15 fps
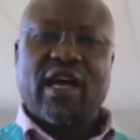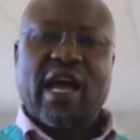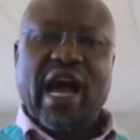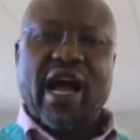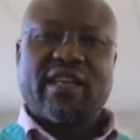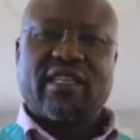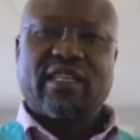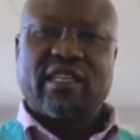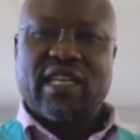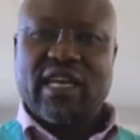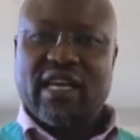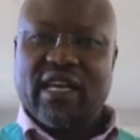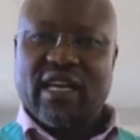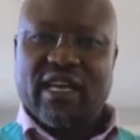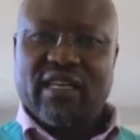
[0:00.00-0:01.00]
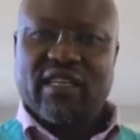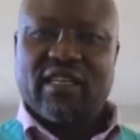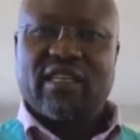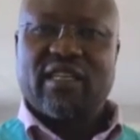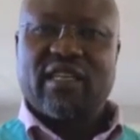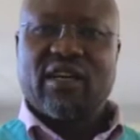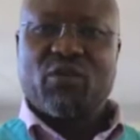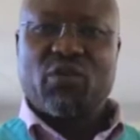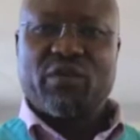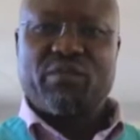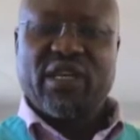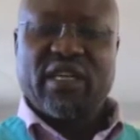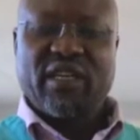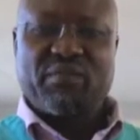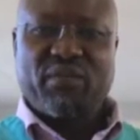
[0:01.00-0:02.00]
and then they will
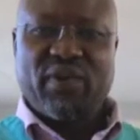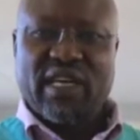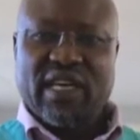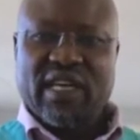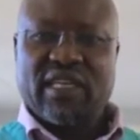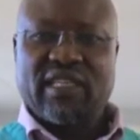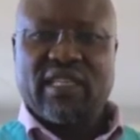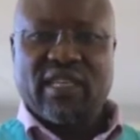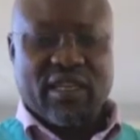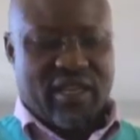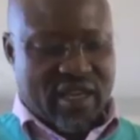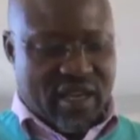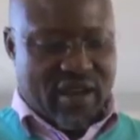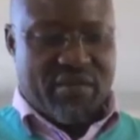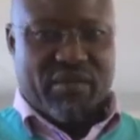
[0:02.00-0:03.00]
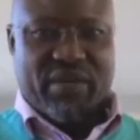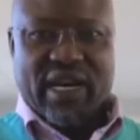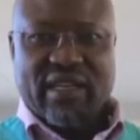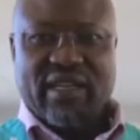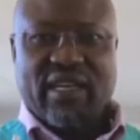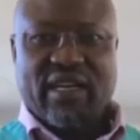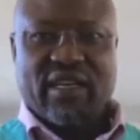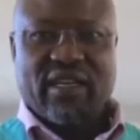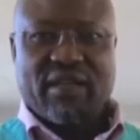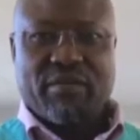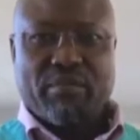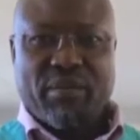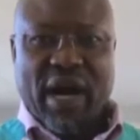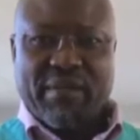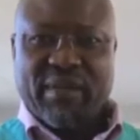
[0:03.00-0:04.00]
be replaced by the
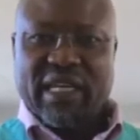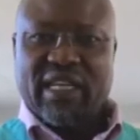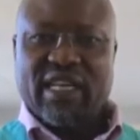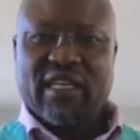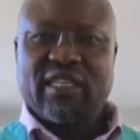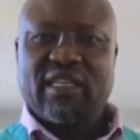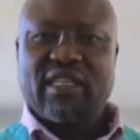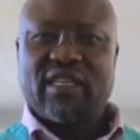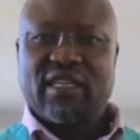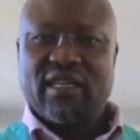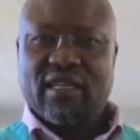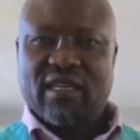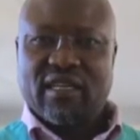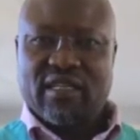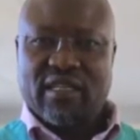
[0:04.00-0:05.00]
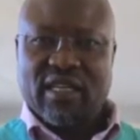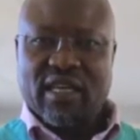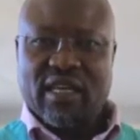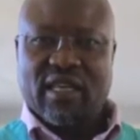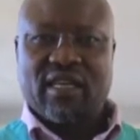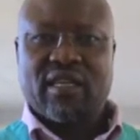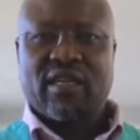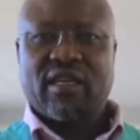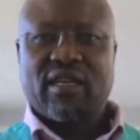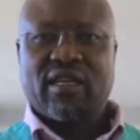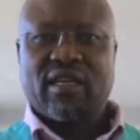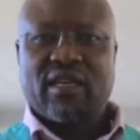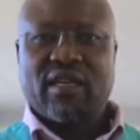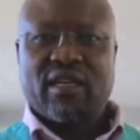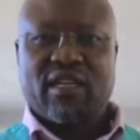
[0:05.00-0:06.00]
permanent teeth.
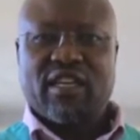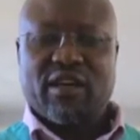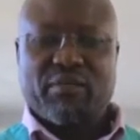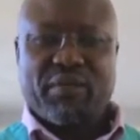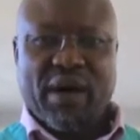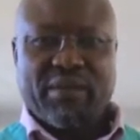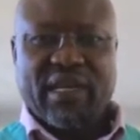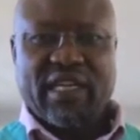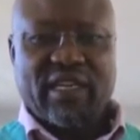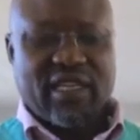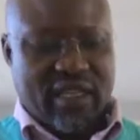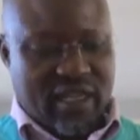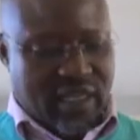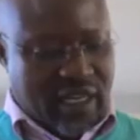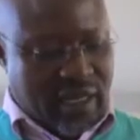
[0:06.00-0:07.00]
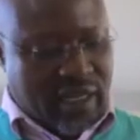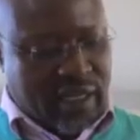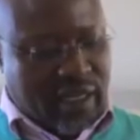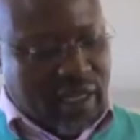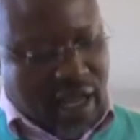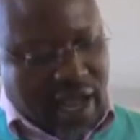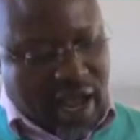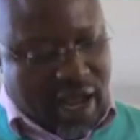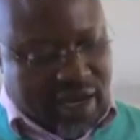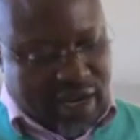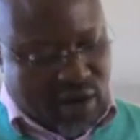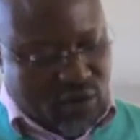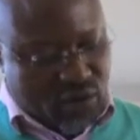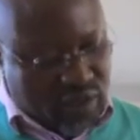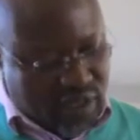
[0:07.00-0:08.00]
The permanent teeth are
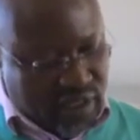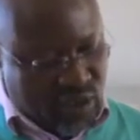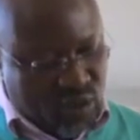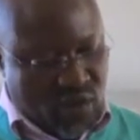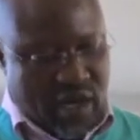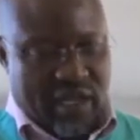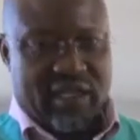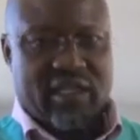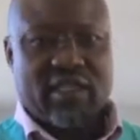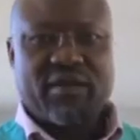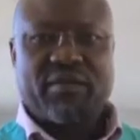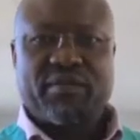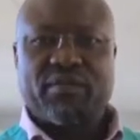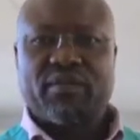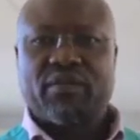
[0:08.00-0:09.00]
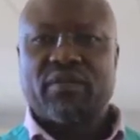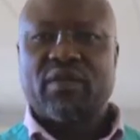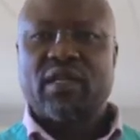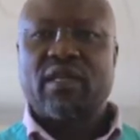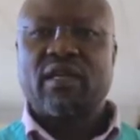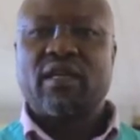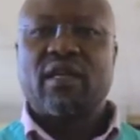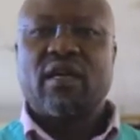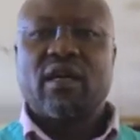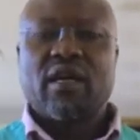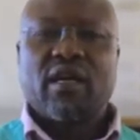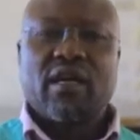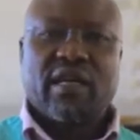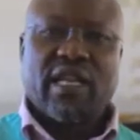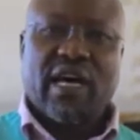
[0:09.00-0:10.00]
now these ones.
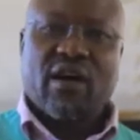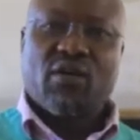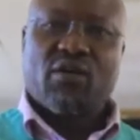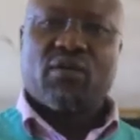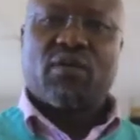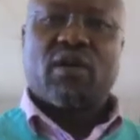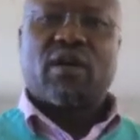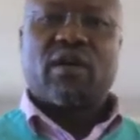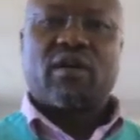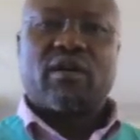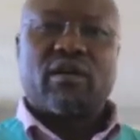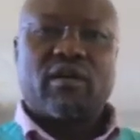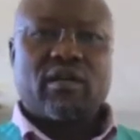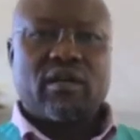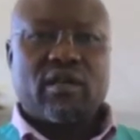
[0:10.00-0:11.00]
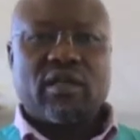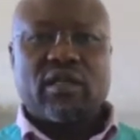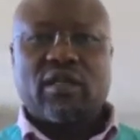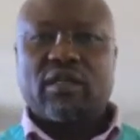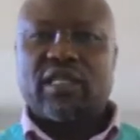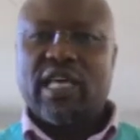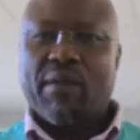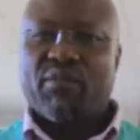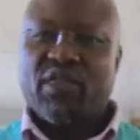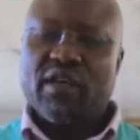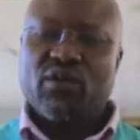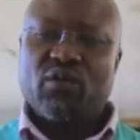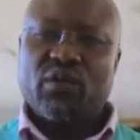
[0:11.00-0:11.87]
Now, something